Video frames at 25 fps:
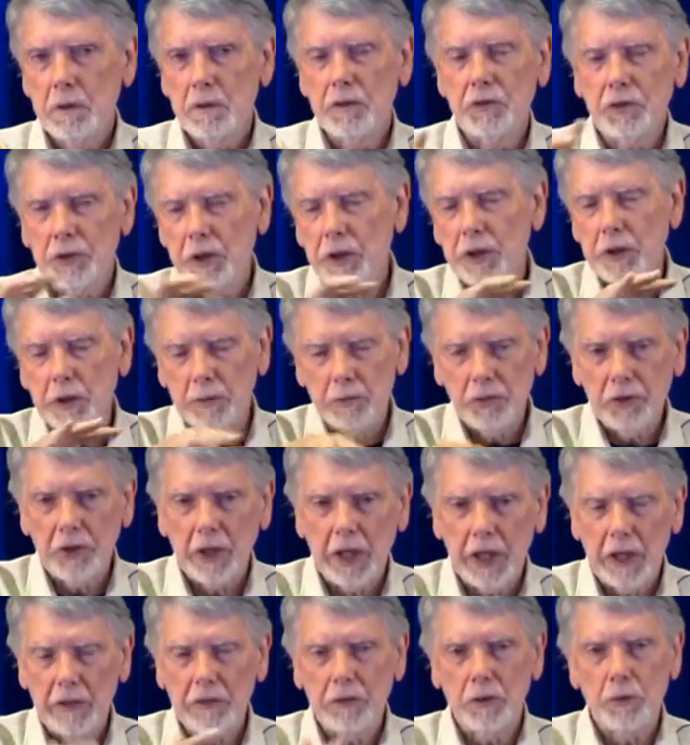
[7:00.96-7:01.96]
the
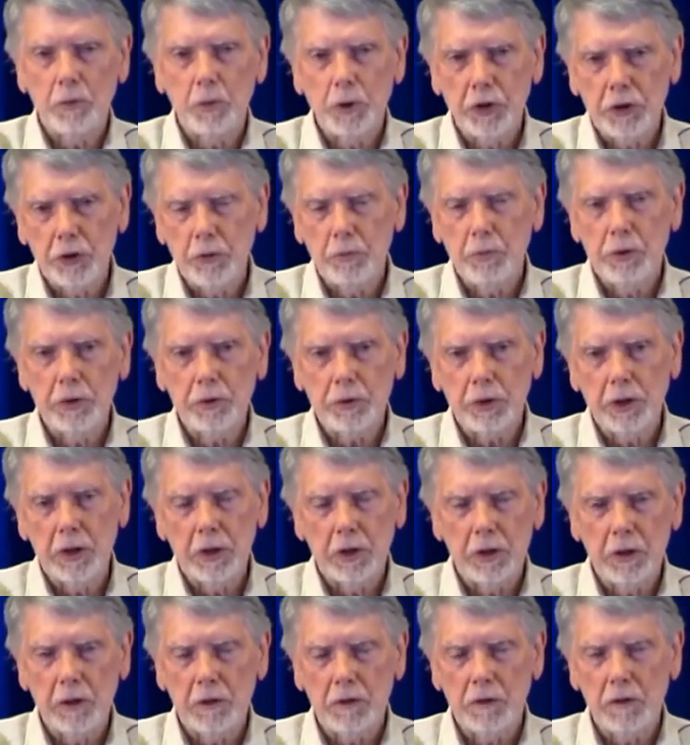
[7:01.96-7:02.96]
circumstances which are built
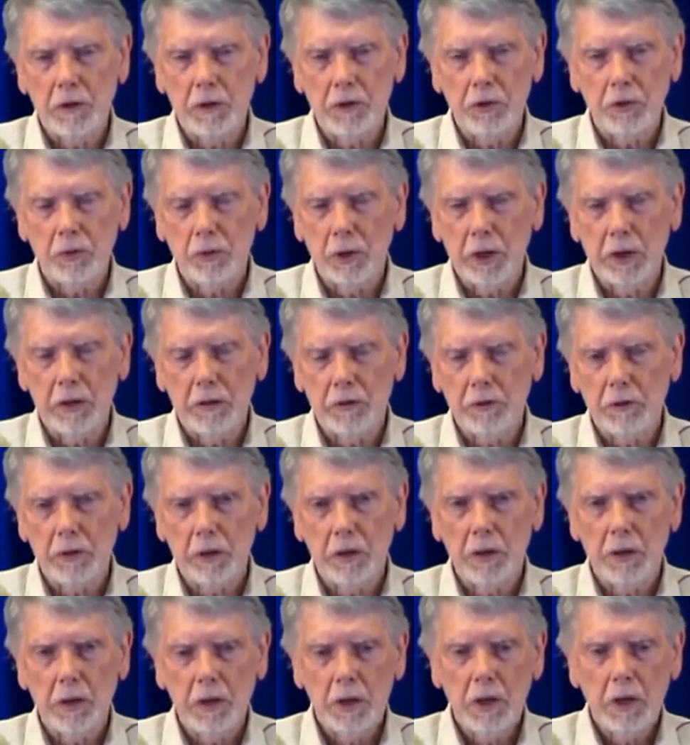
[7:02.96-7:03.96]
into the
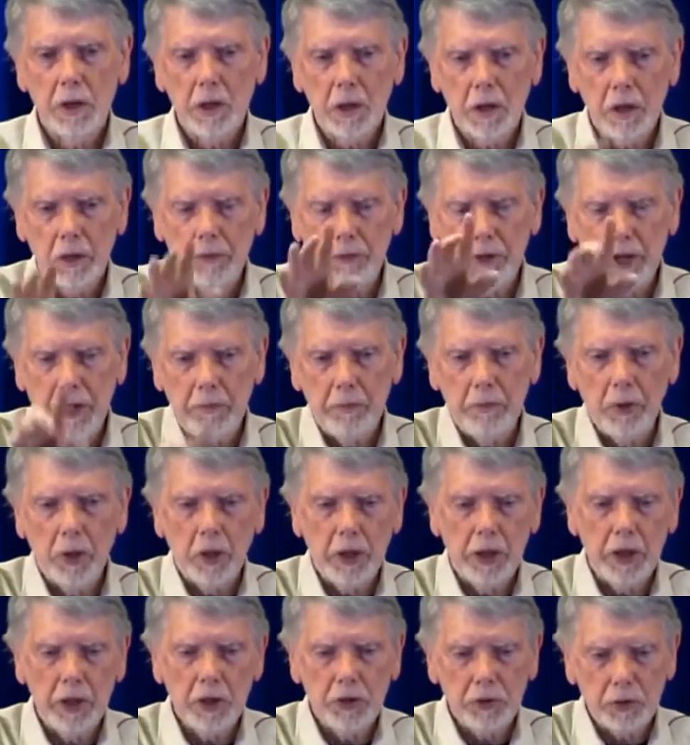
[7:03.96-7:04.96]
situation of that
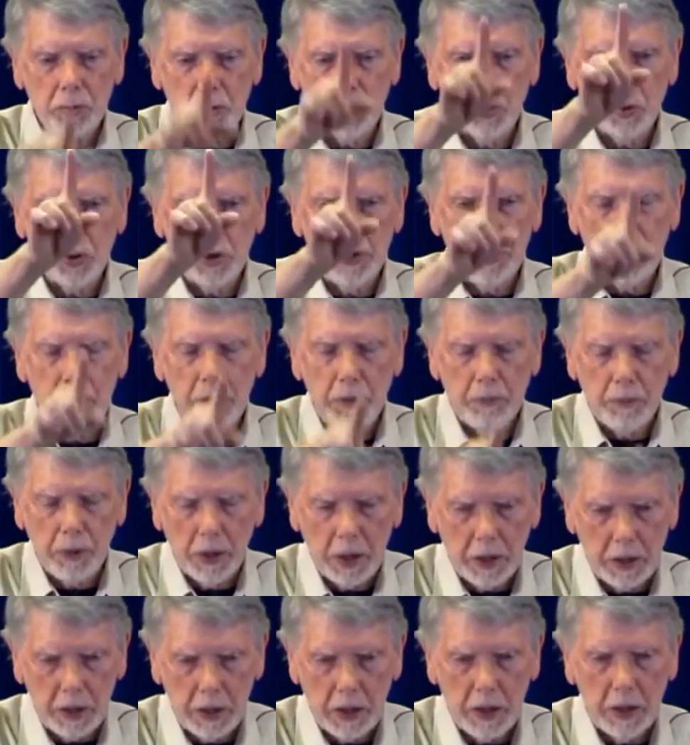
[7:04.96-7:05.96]
body. It's all in the
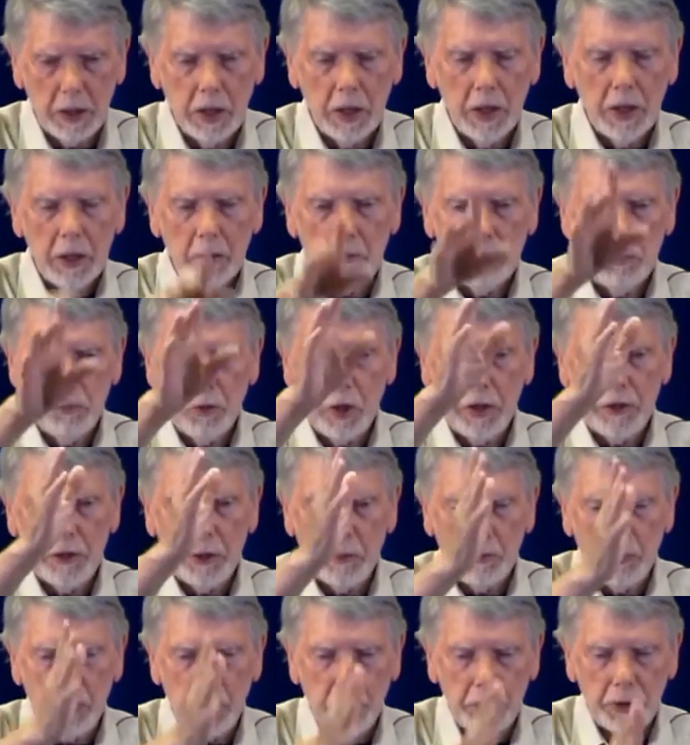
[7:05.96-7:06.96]
body
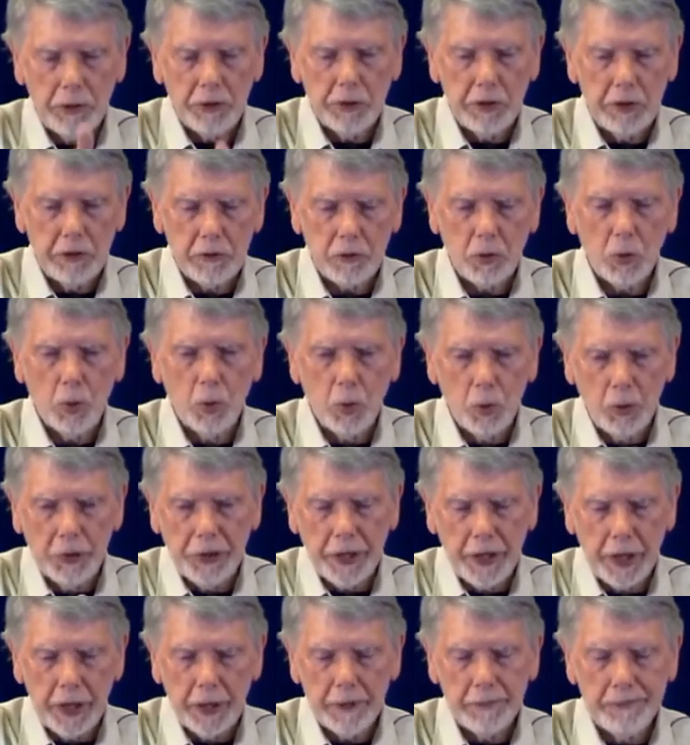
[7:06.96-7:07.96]
at the birth. It's all
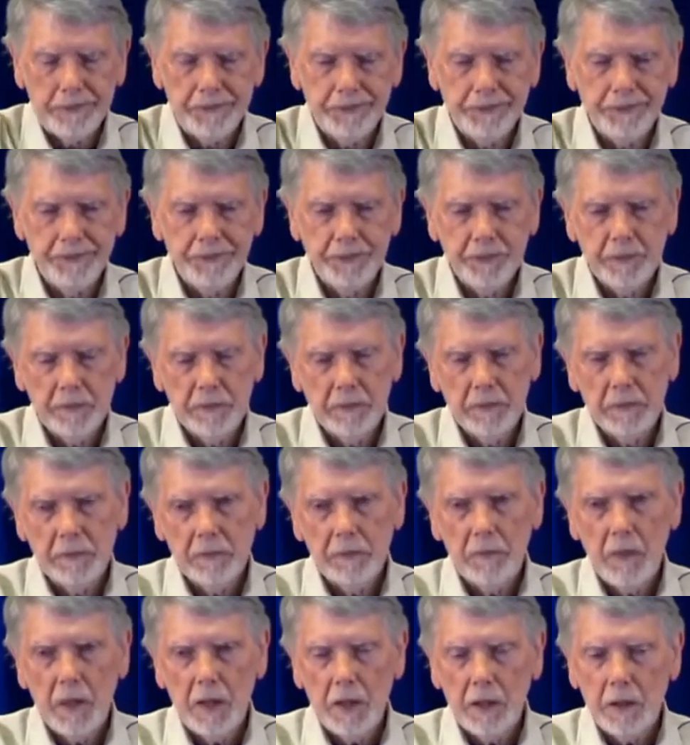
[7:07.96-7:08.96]
there.
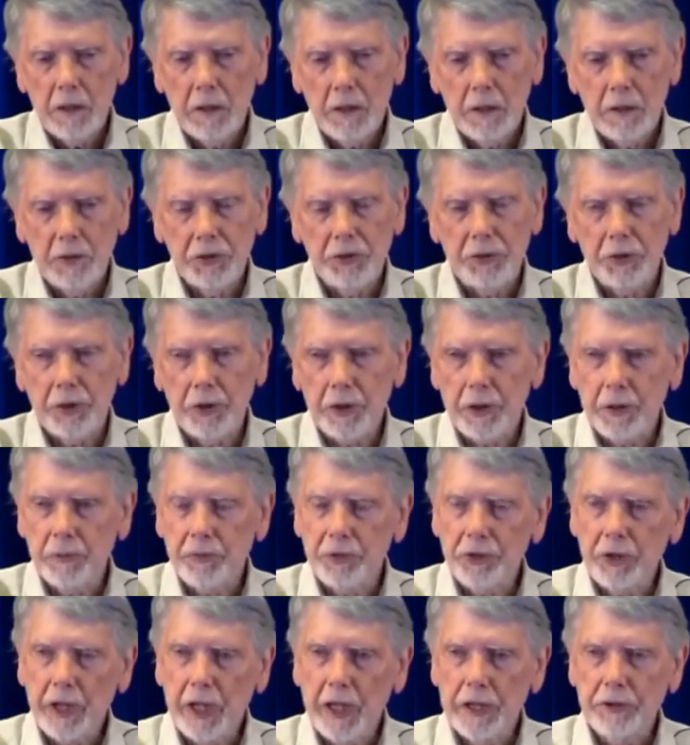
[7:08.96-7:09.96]
The
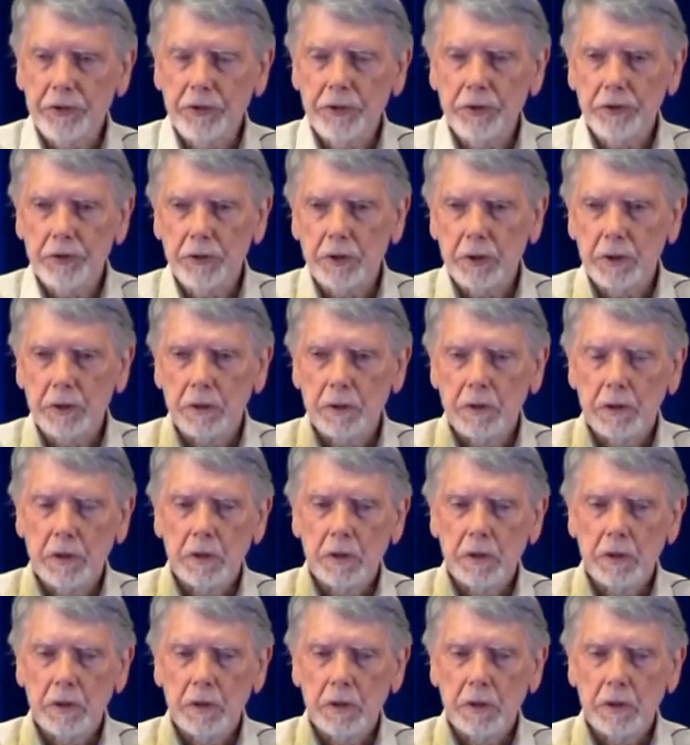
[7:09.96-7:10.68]
circumstances,